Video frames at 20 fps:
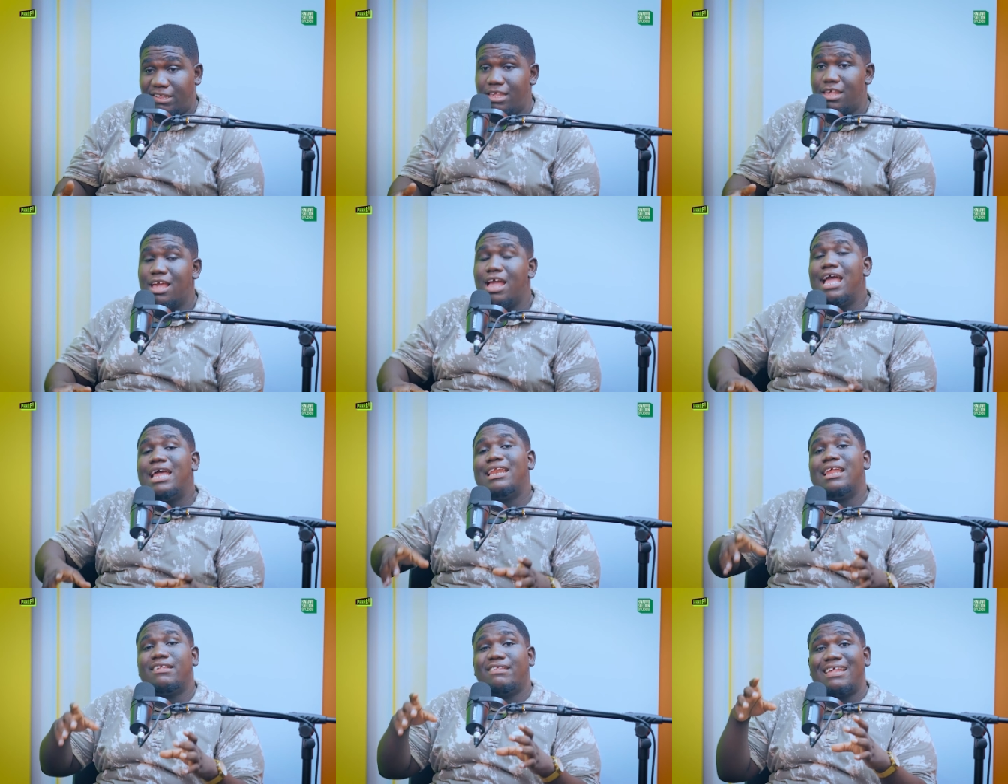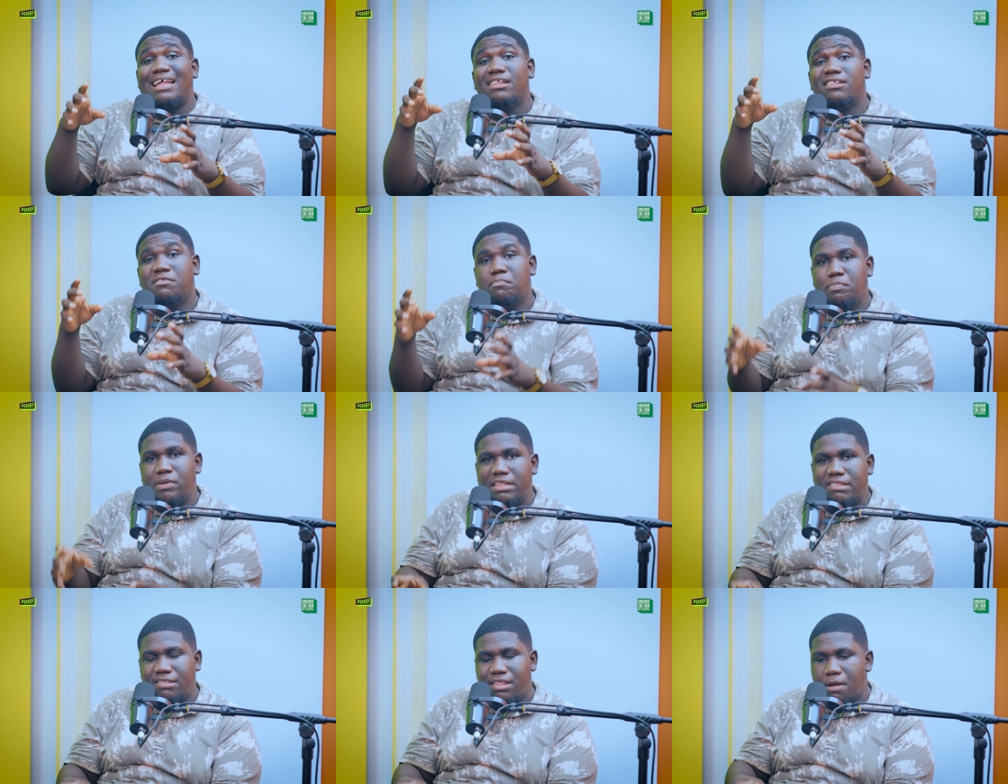See, the Suns
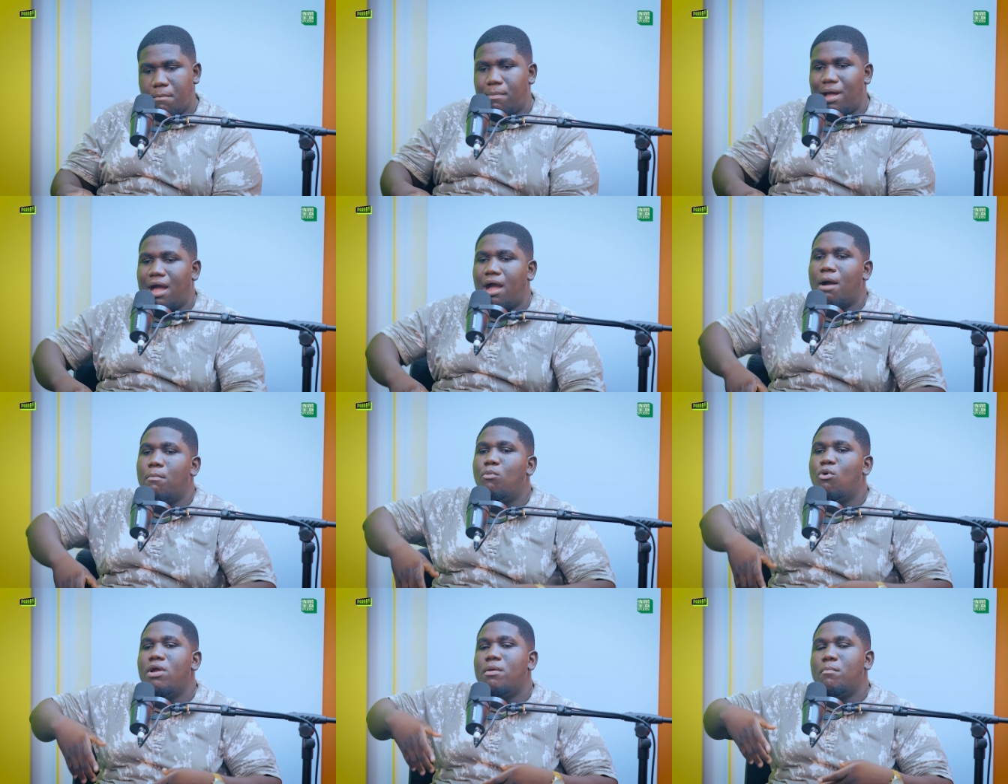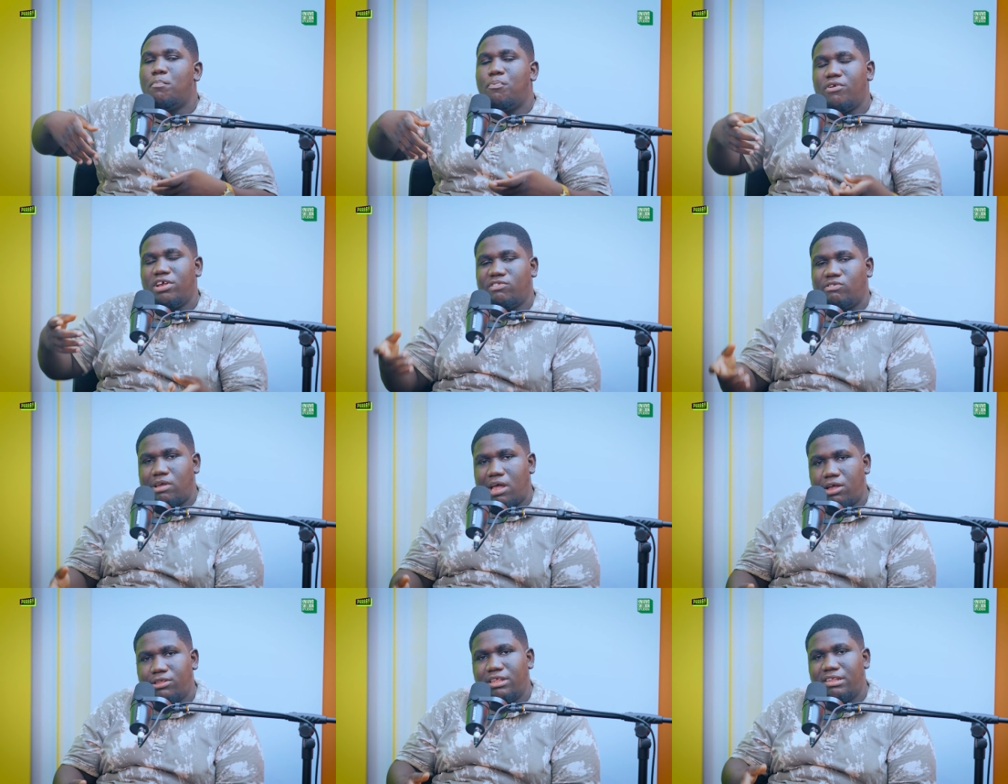beats them, but I'm more
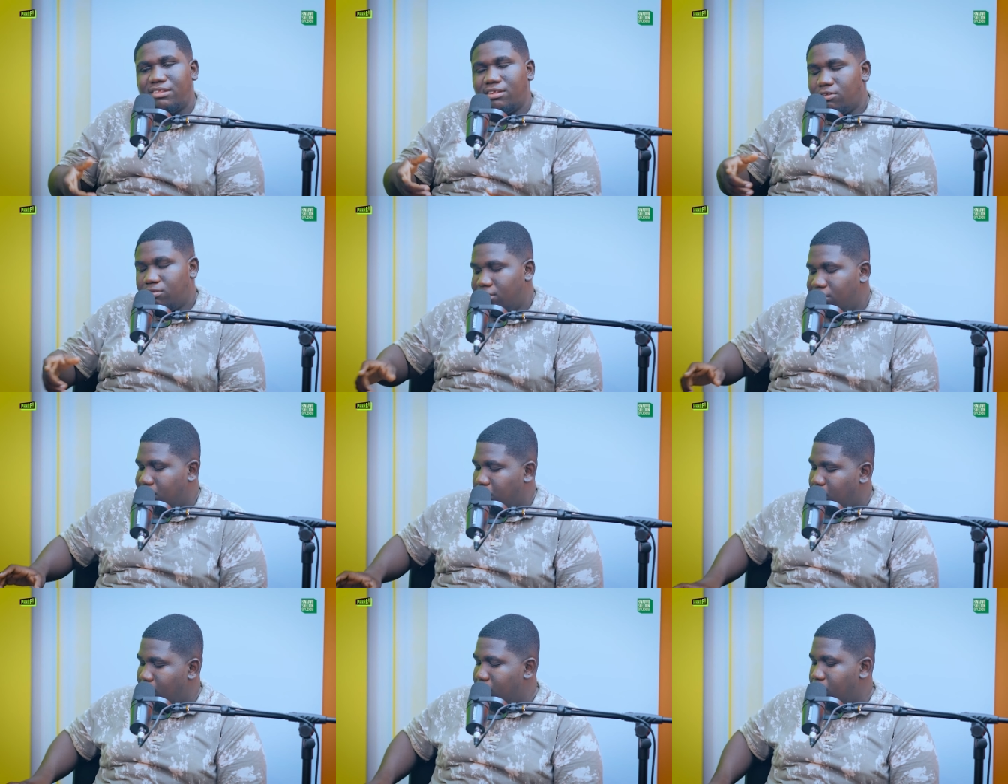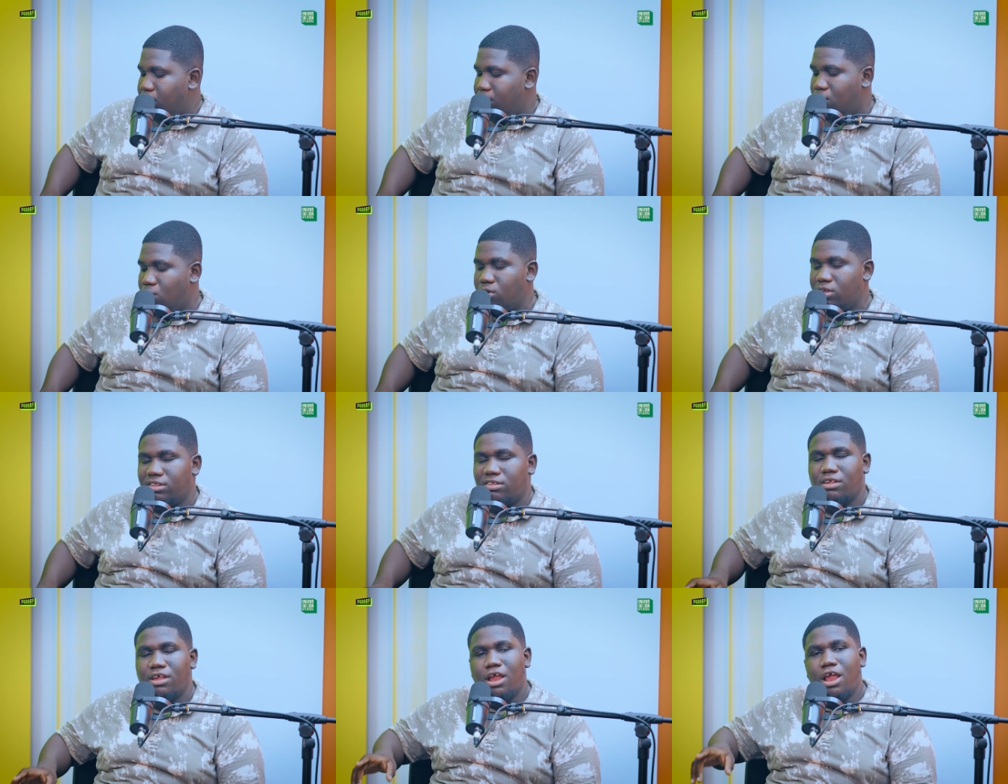impressed with how the Celtics played
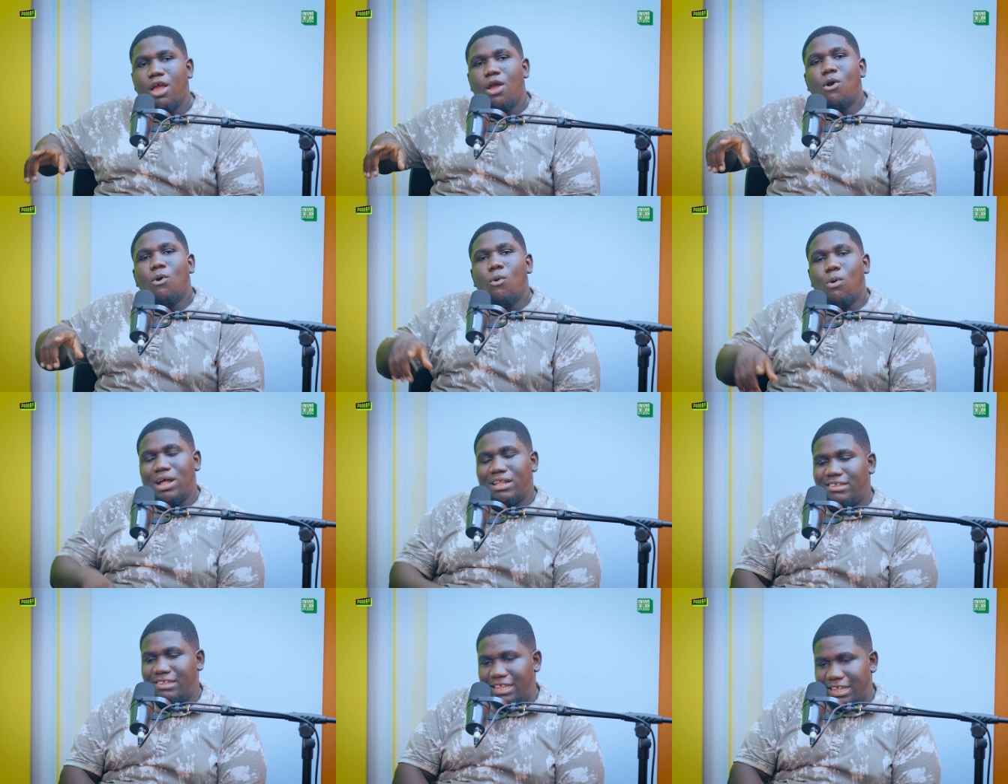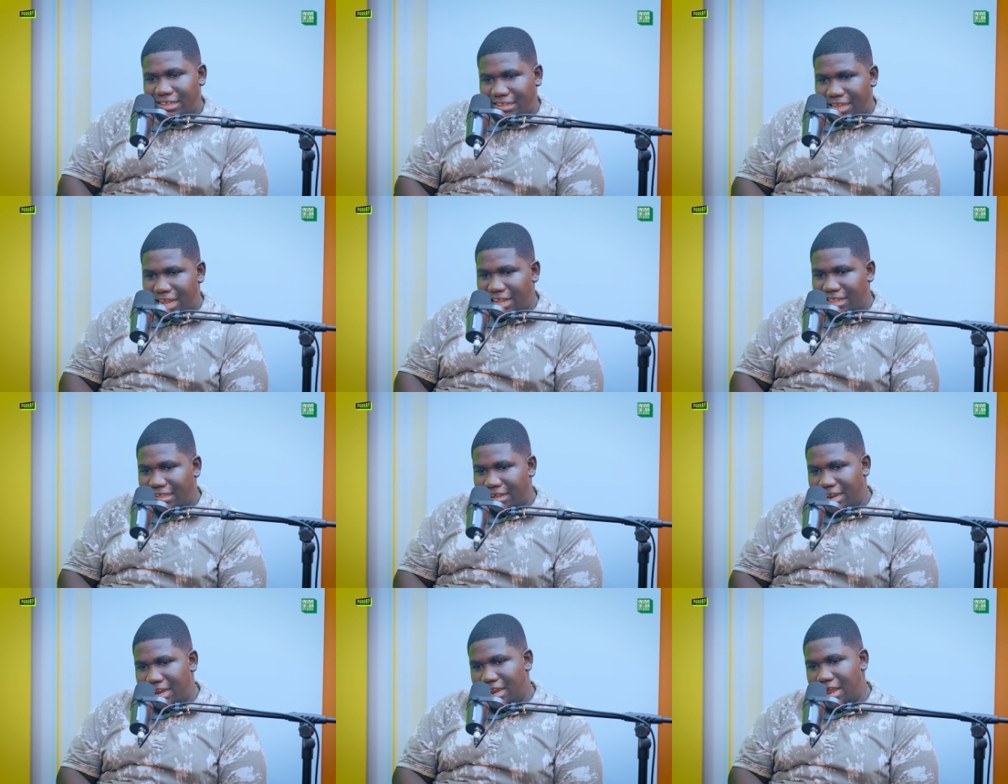because once they
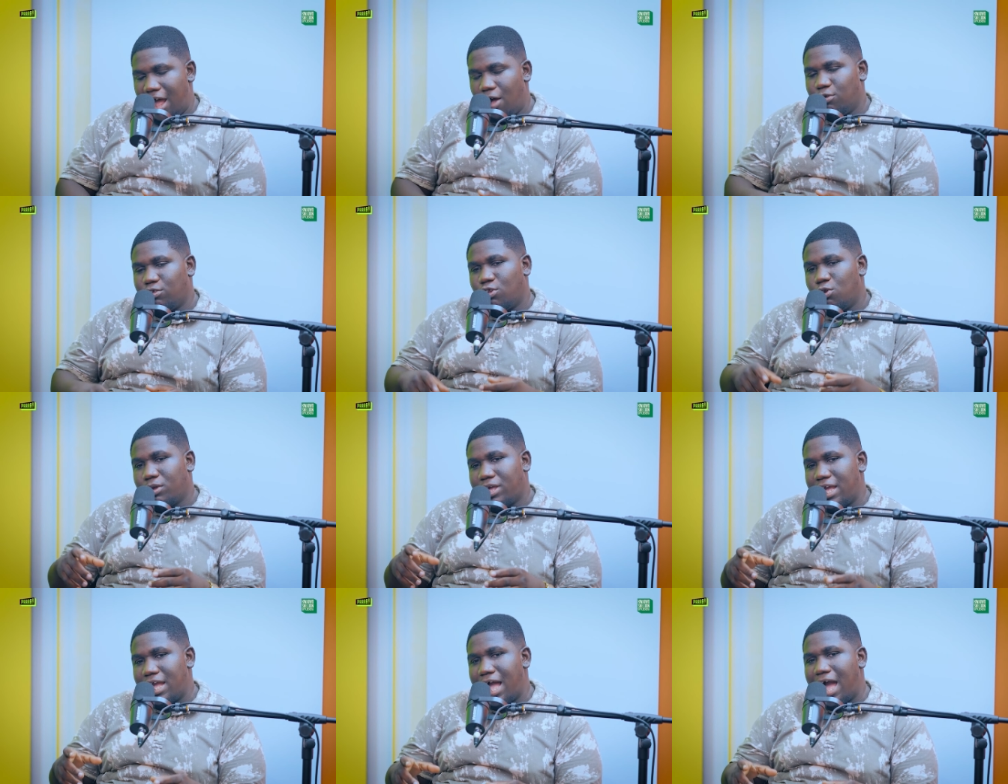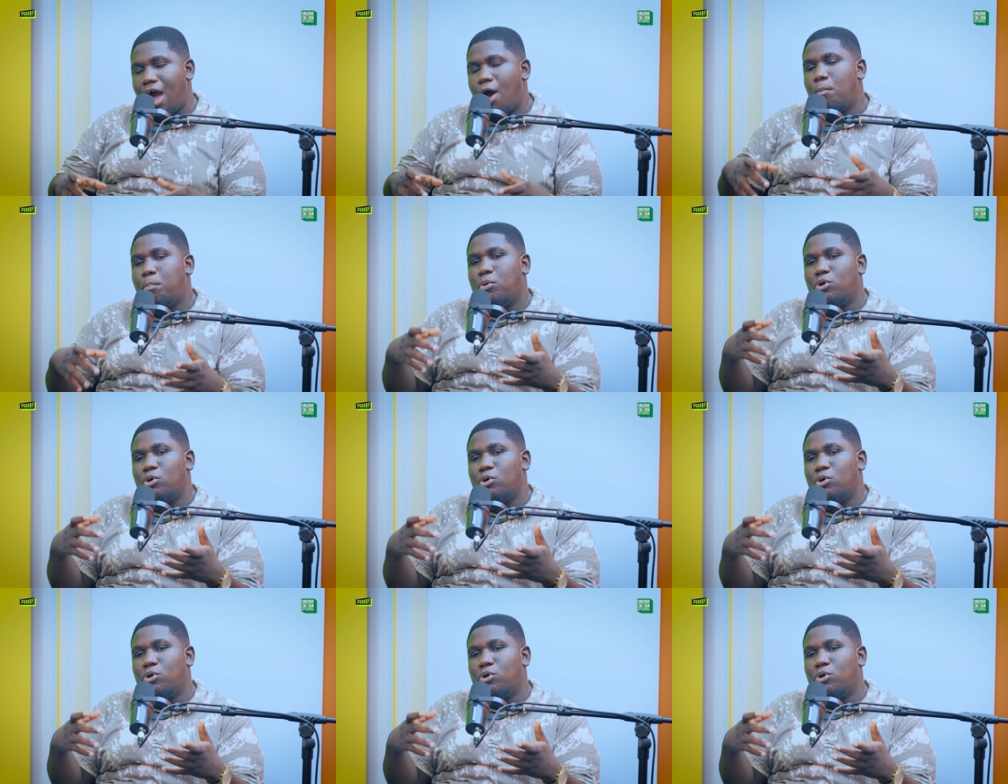started, I was looking at how